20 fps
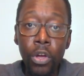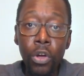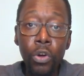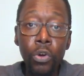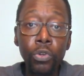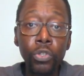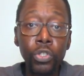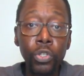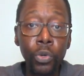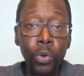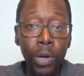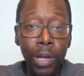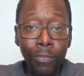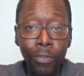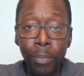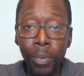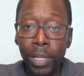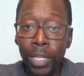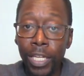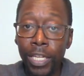
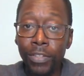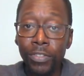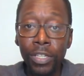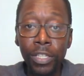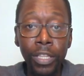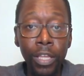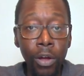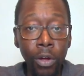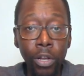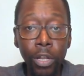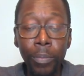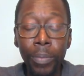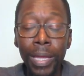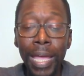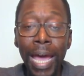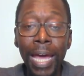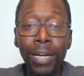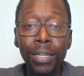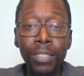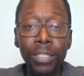"Whosoever believes in the only
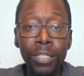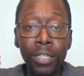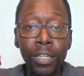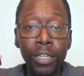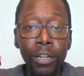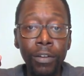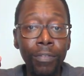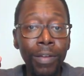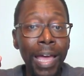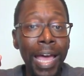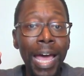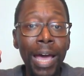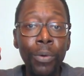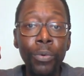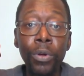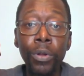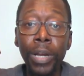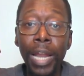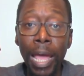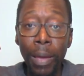begotten Son of God
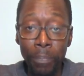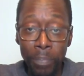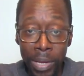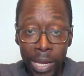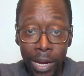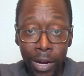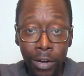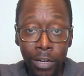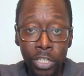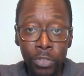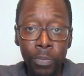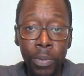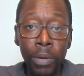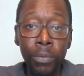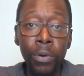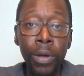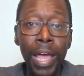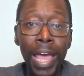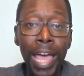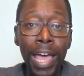will not perish, but
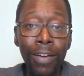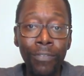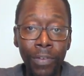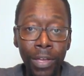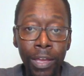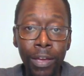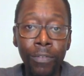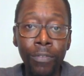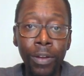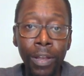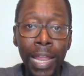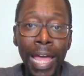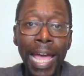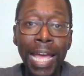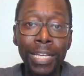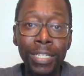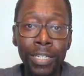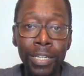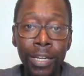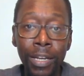will have
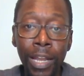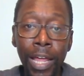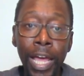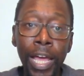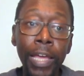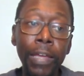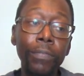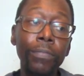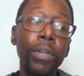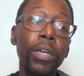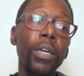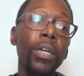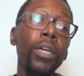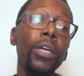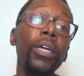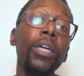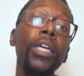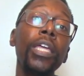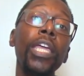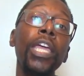everlasting life."
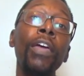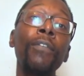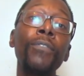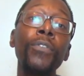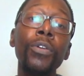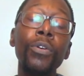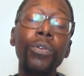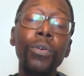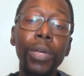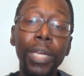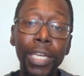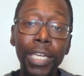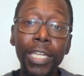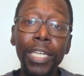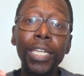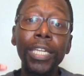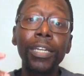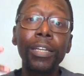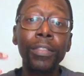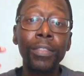If you
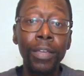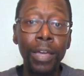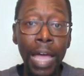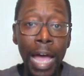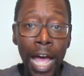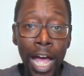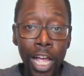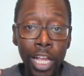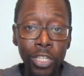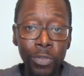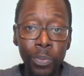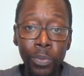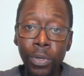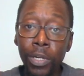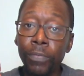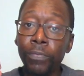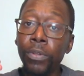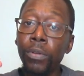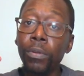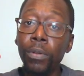heed the
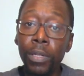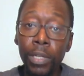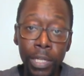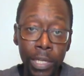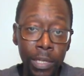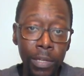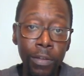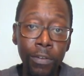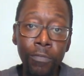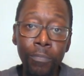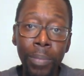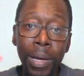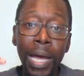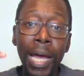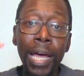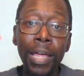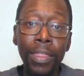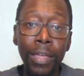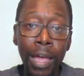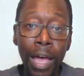gospel, if you live
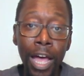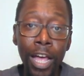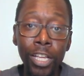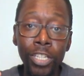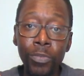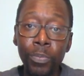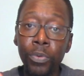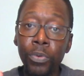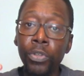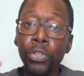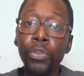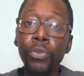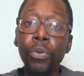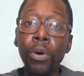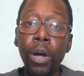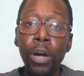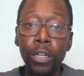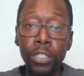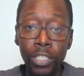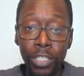by the gospel, you
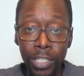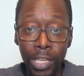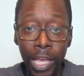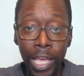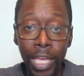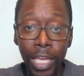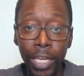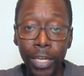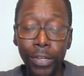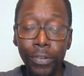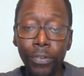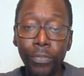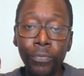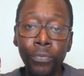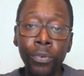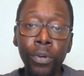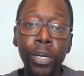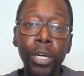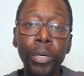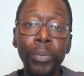are saved
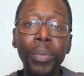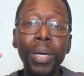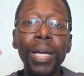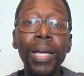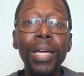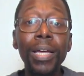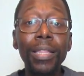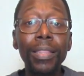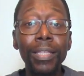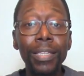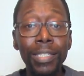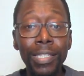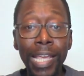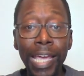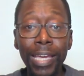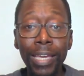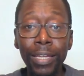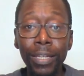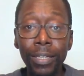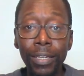from the
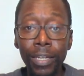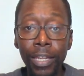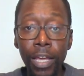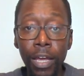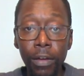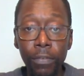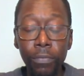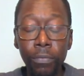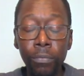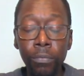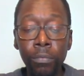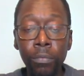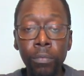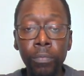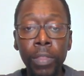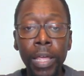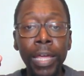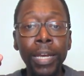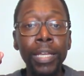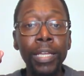second death,
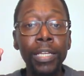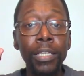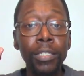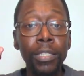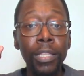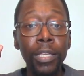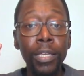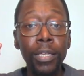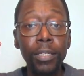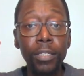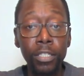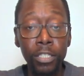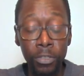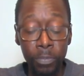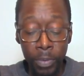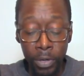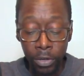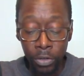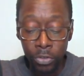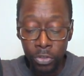that is the
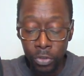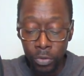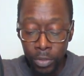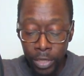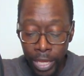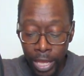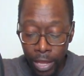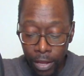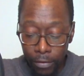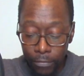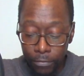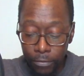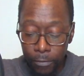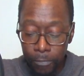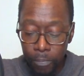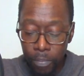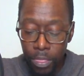spiritual death.